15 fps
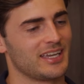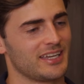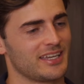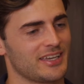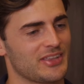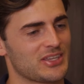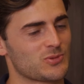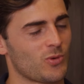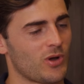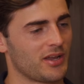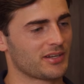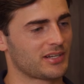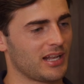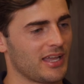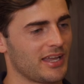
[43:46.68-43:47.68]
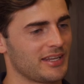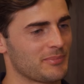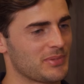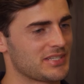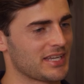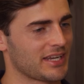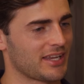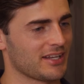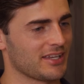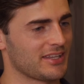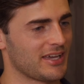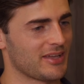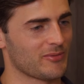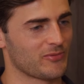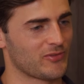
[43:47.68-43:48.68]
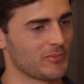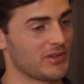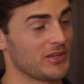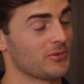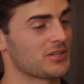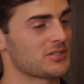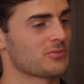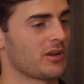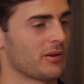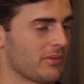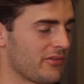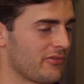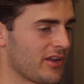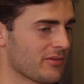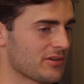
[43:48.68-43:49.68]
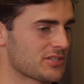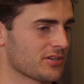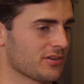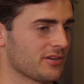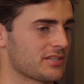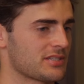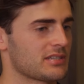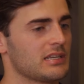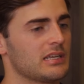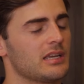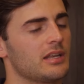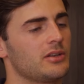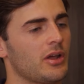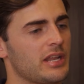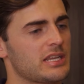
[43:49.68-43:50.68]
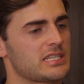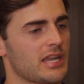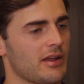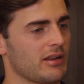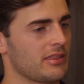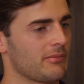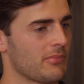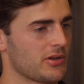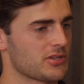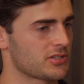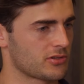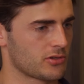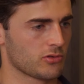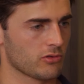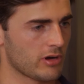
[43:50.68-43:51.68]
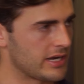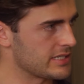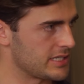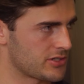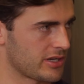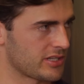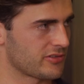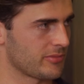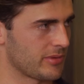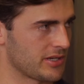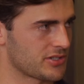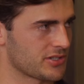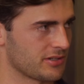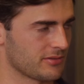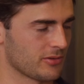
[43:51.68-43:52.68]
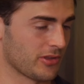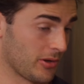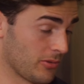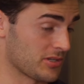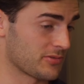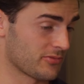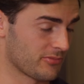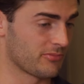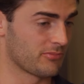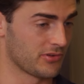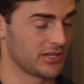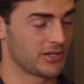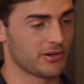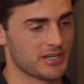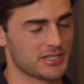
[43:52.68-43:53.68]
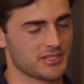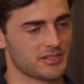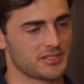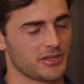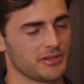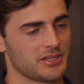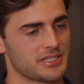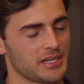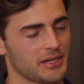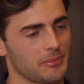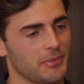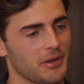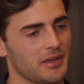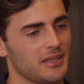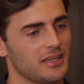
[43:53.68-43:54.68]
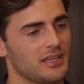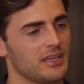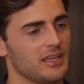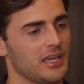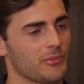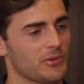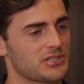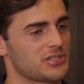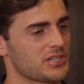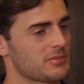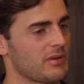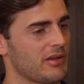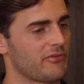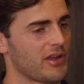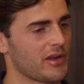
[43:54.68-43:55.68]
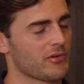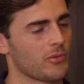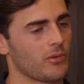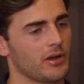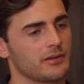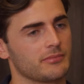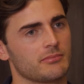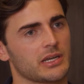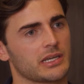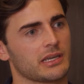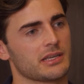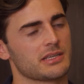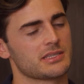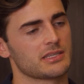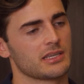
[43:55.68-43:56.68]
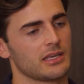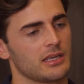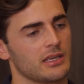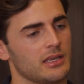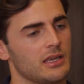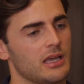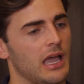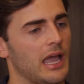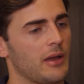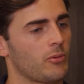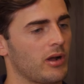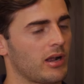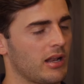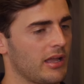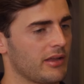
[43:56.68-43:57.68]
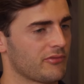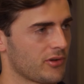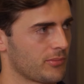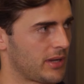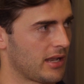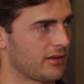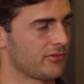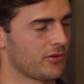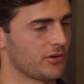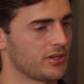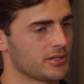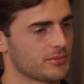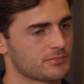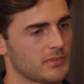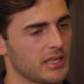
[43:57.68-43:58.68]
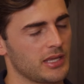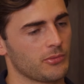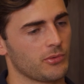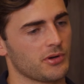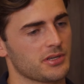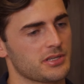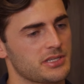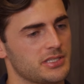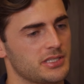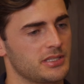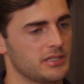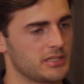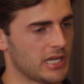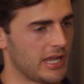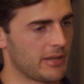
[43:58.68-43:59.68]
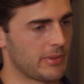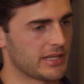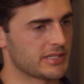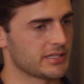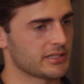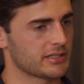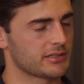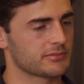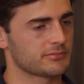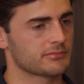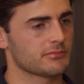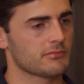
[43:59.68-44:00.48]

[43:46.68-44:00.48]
Yeah. There's one client in particular that for me was one of my favorite stories. Not necessarily the most crazy transformation, although it was pretty crazy, I'll tell you in a second, but it was just my favorite one because I had one client from California. He was diabetic